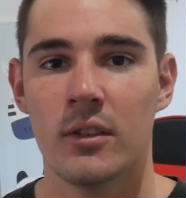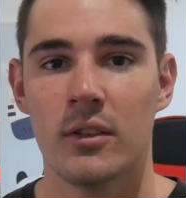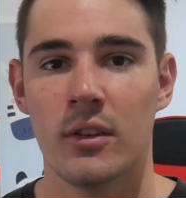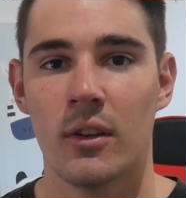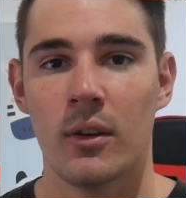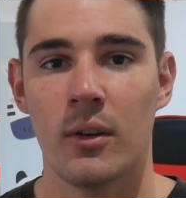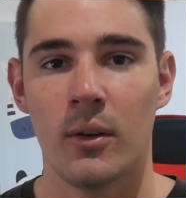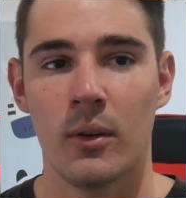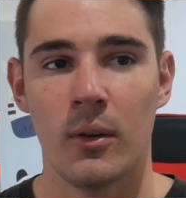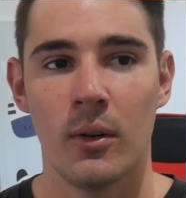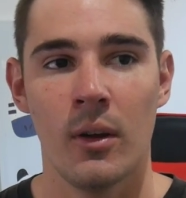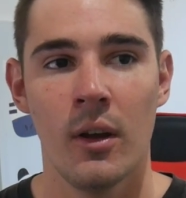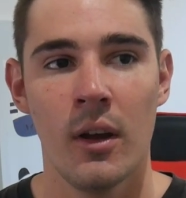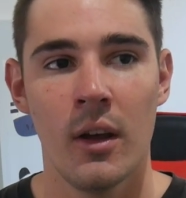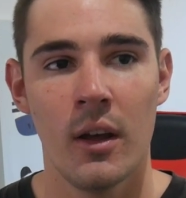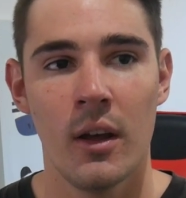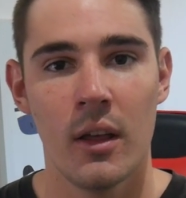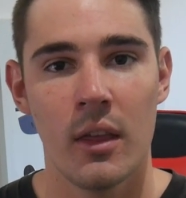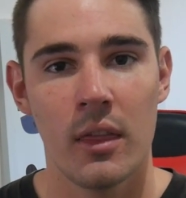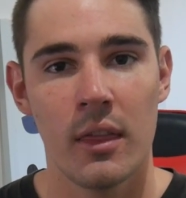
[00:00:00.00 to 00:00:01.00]
So
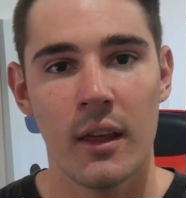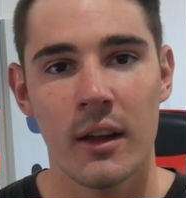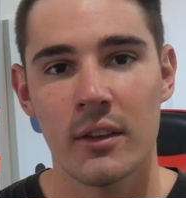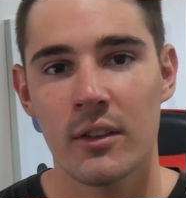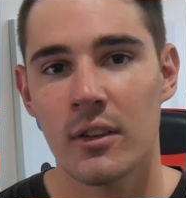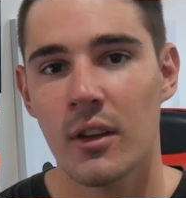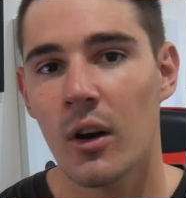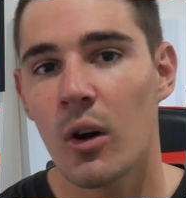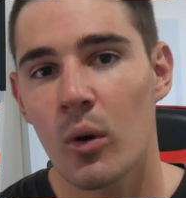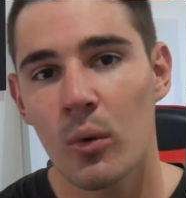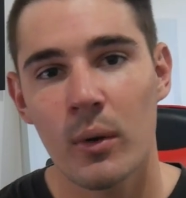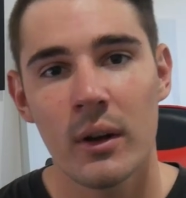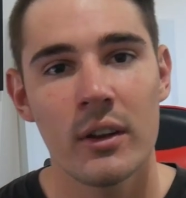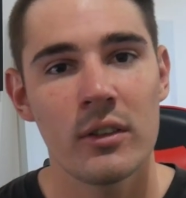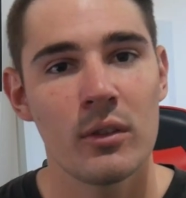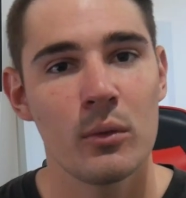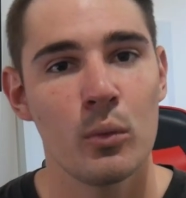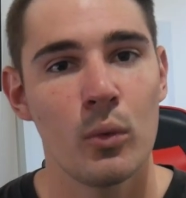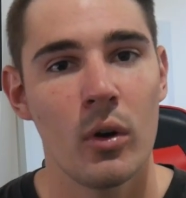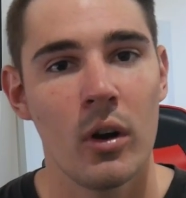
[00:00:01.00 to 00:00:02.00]
that's the whole
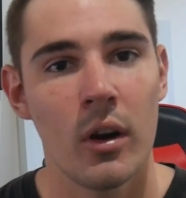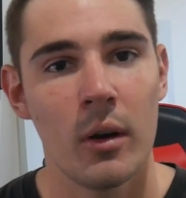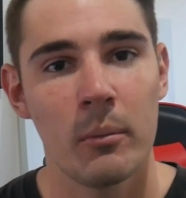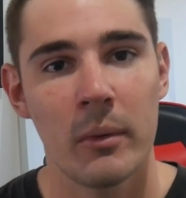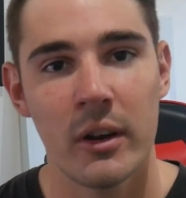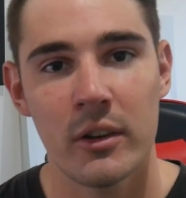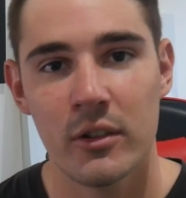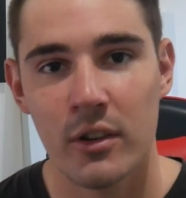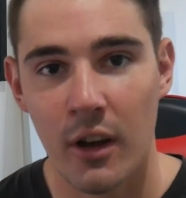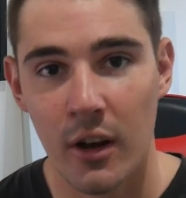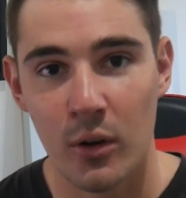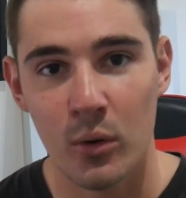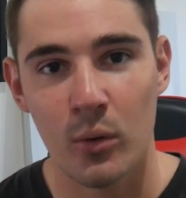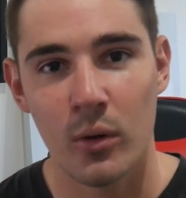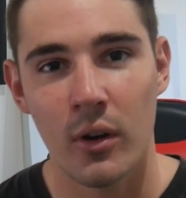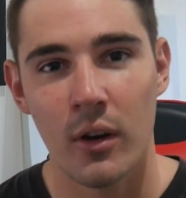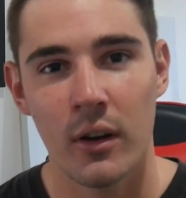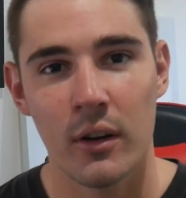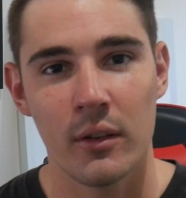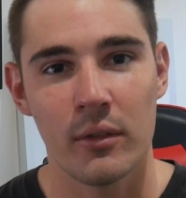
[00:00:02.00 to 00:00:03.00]
reason why my channel
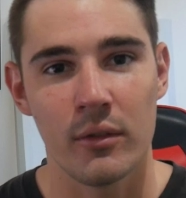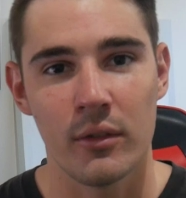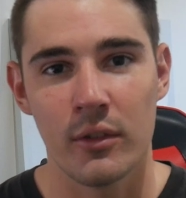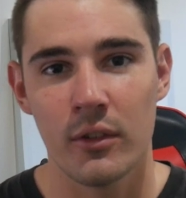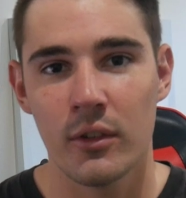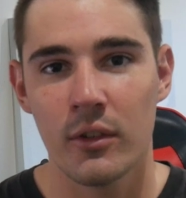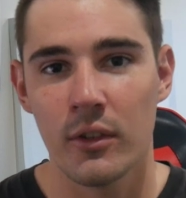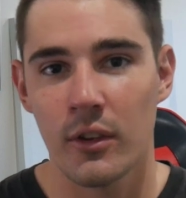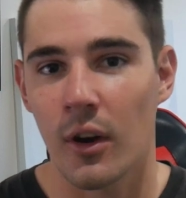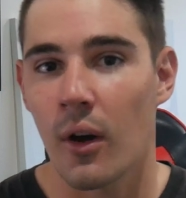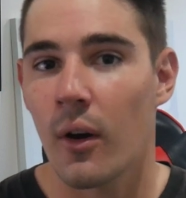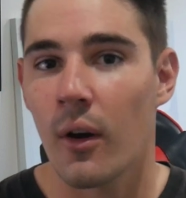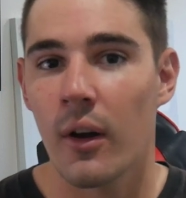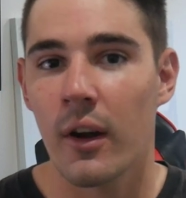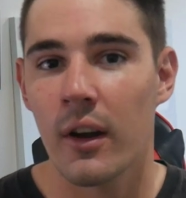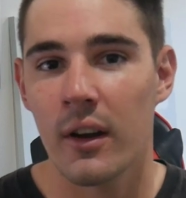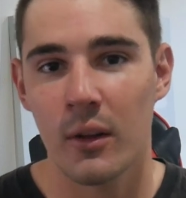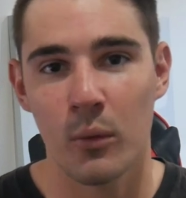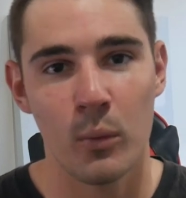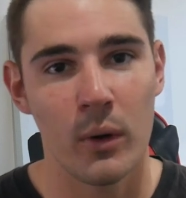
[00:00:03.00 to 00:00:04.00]
kind of
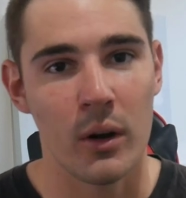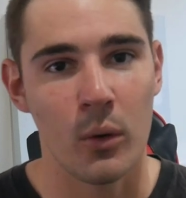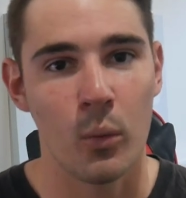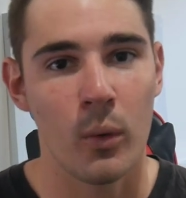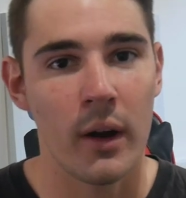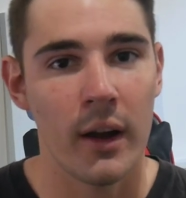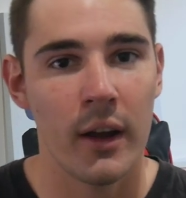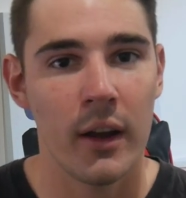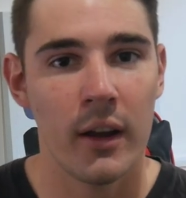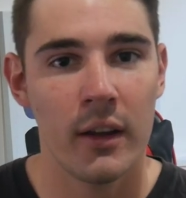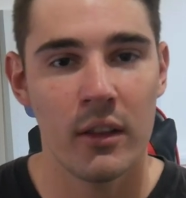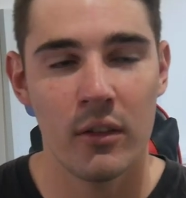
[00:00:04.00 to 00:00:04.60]
died and went away.